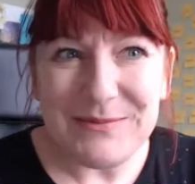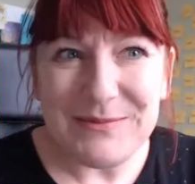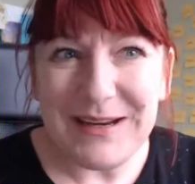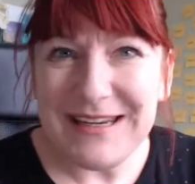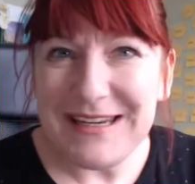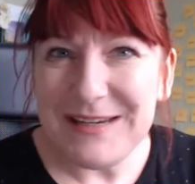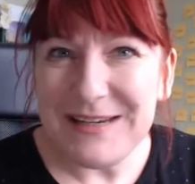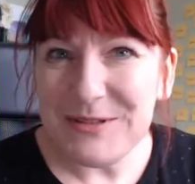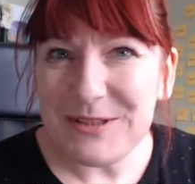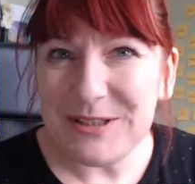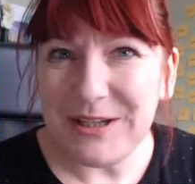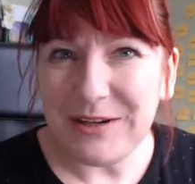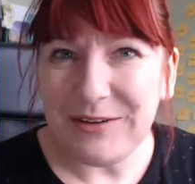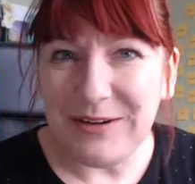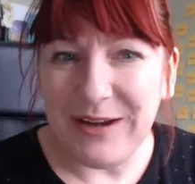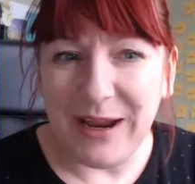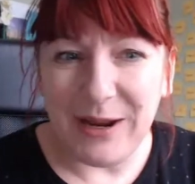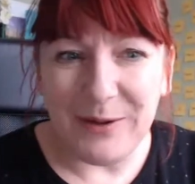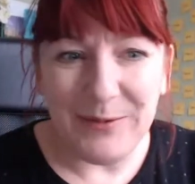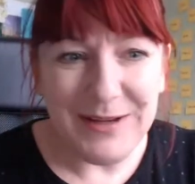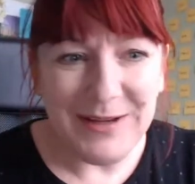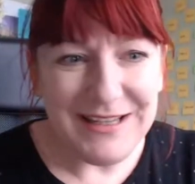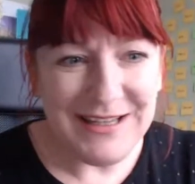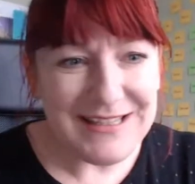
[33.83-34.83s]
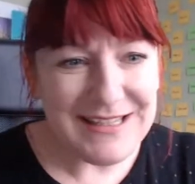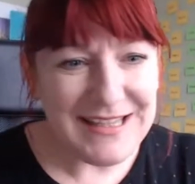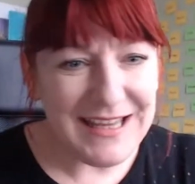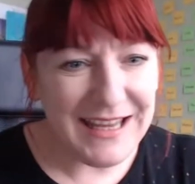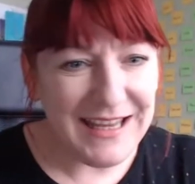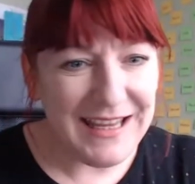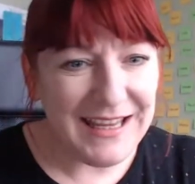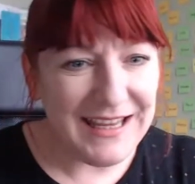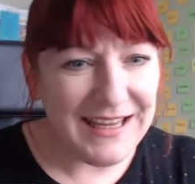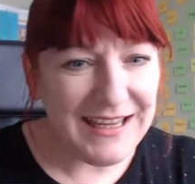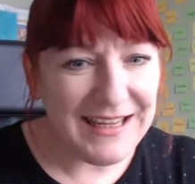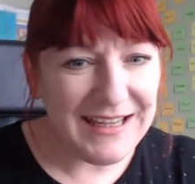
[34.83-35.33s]
My name is Sharon Howard,
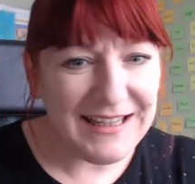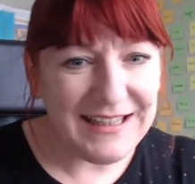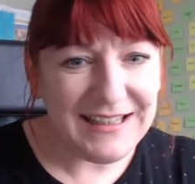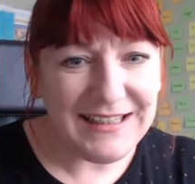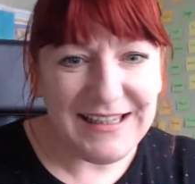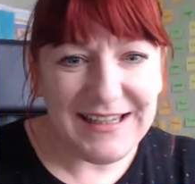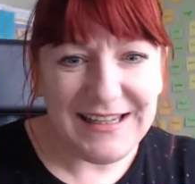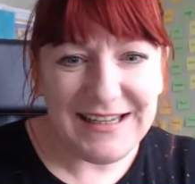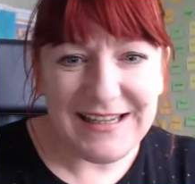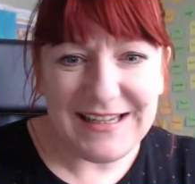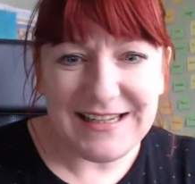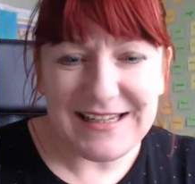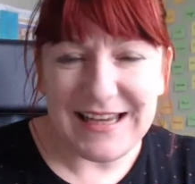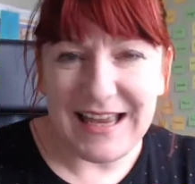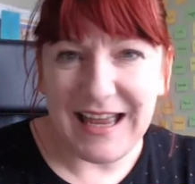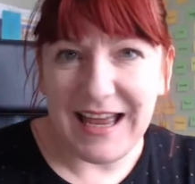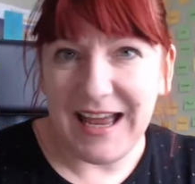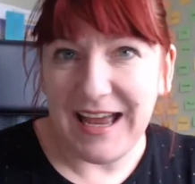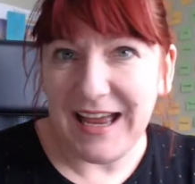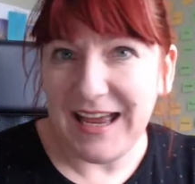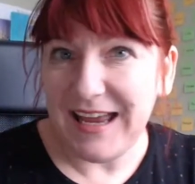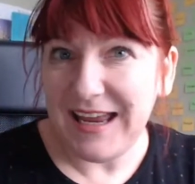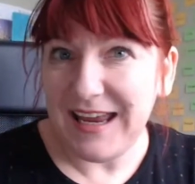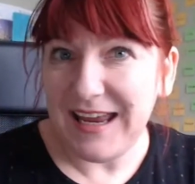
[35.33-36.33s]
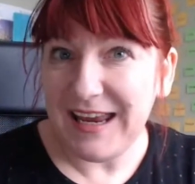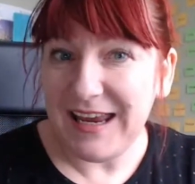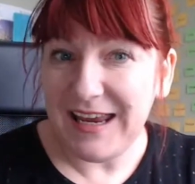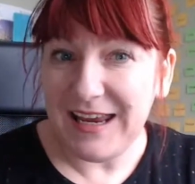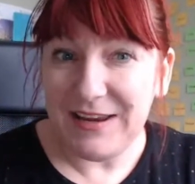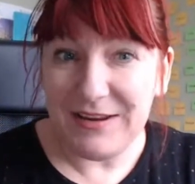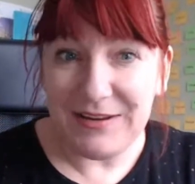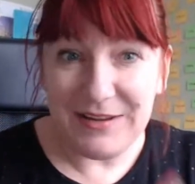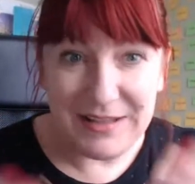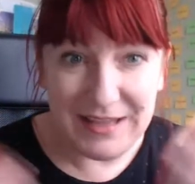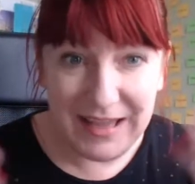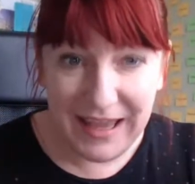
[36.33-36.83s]
and
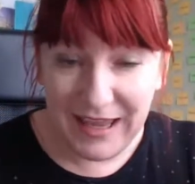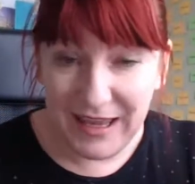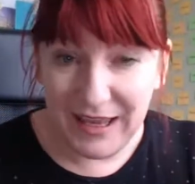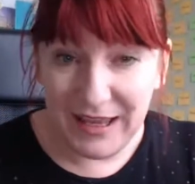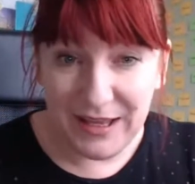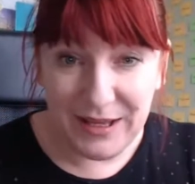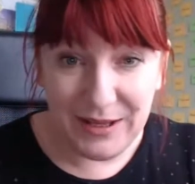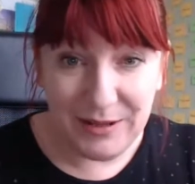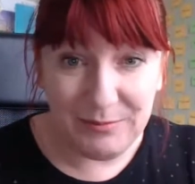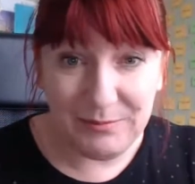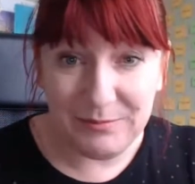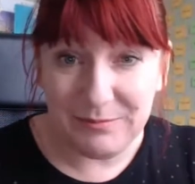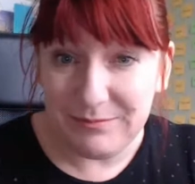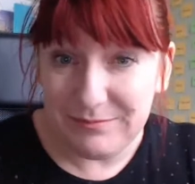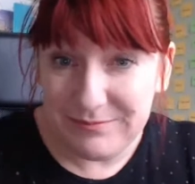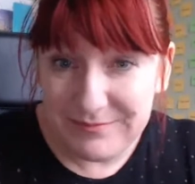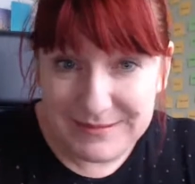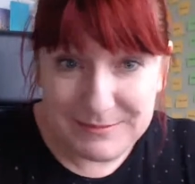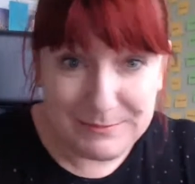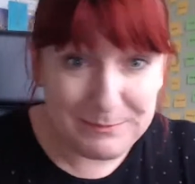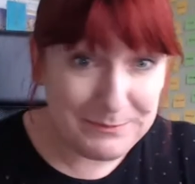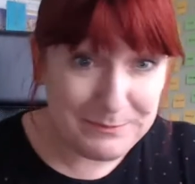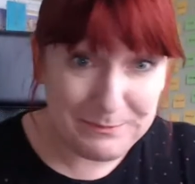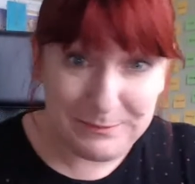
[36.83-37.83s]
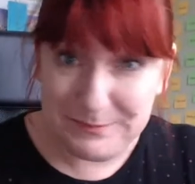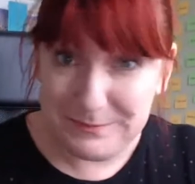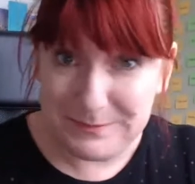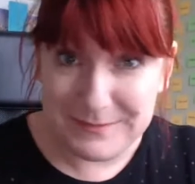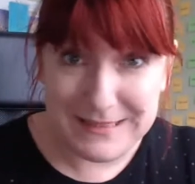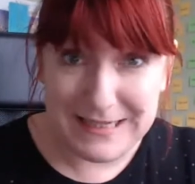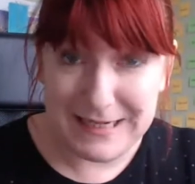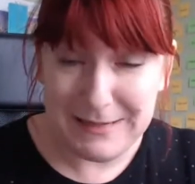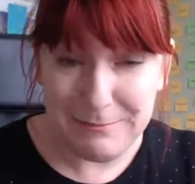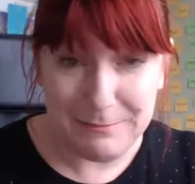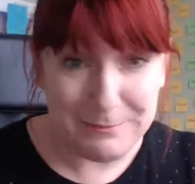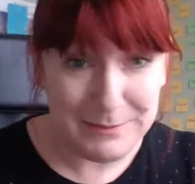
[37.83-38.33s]
I
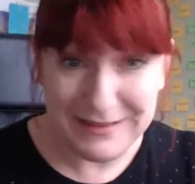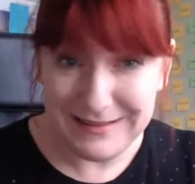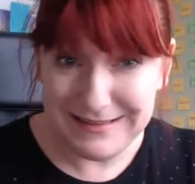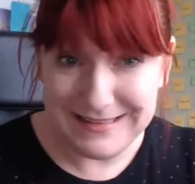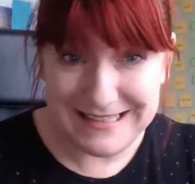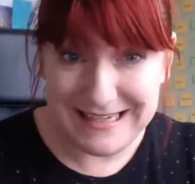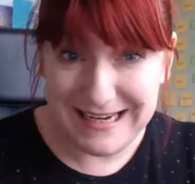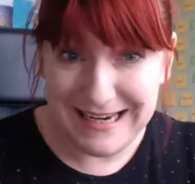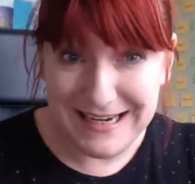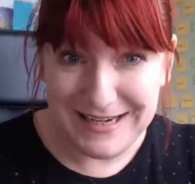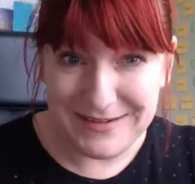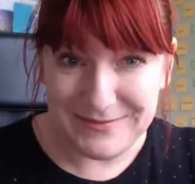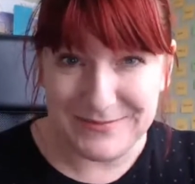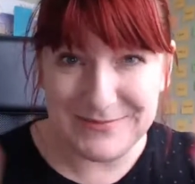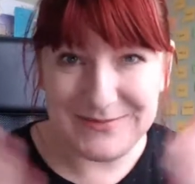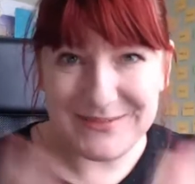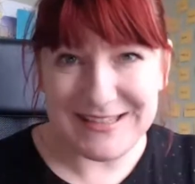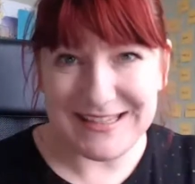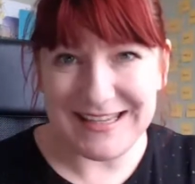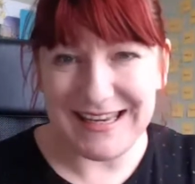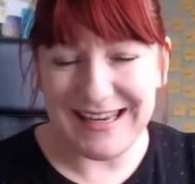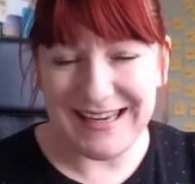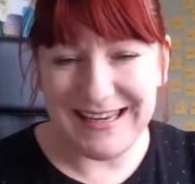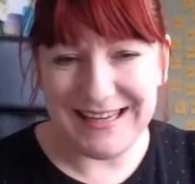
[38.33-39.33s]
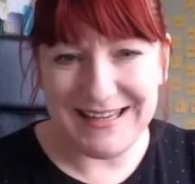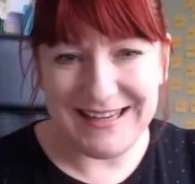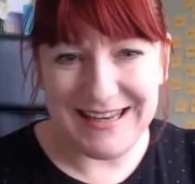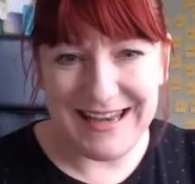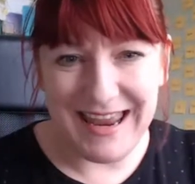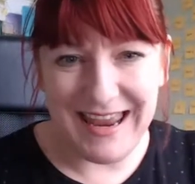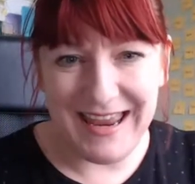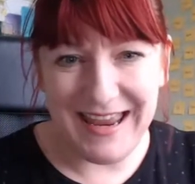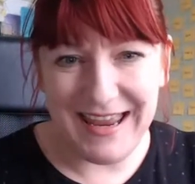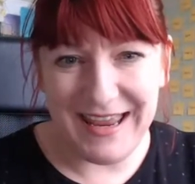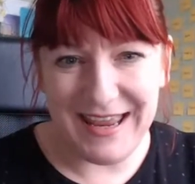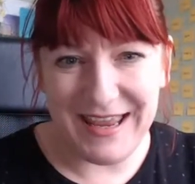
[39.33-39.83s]
build teams in
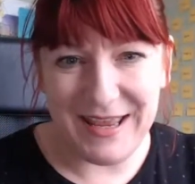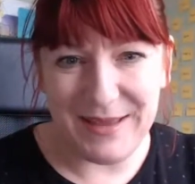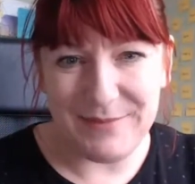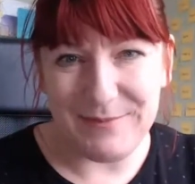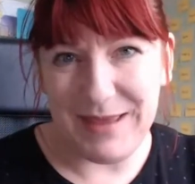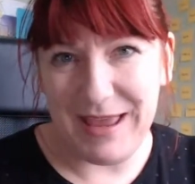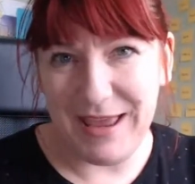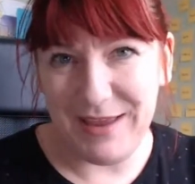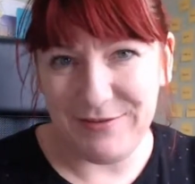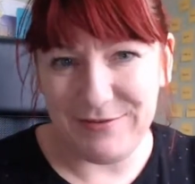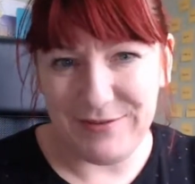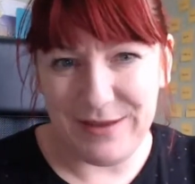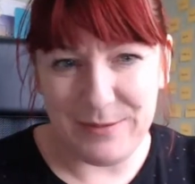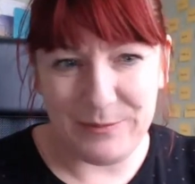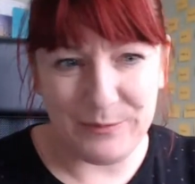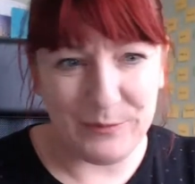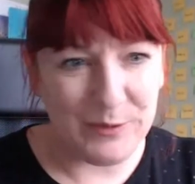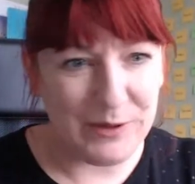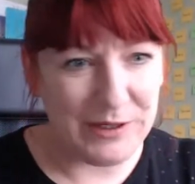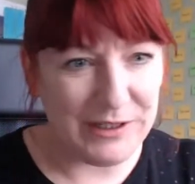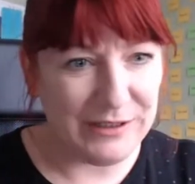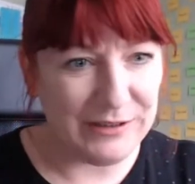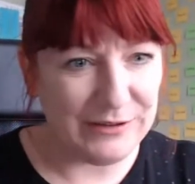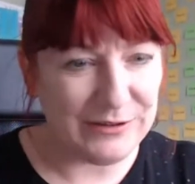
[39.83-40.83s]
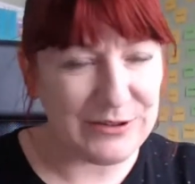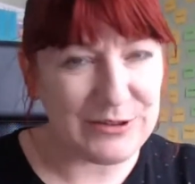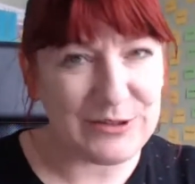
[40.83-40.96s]
FM world.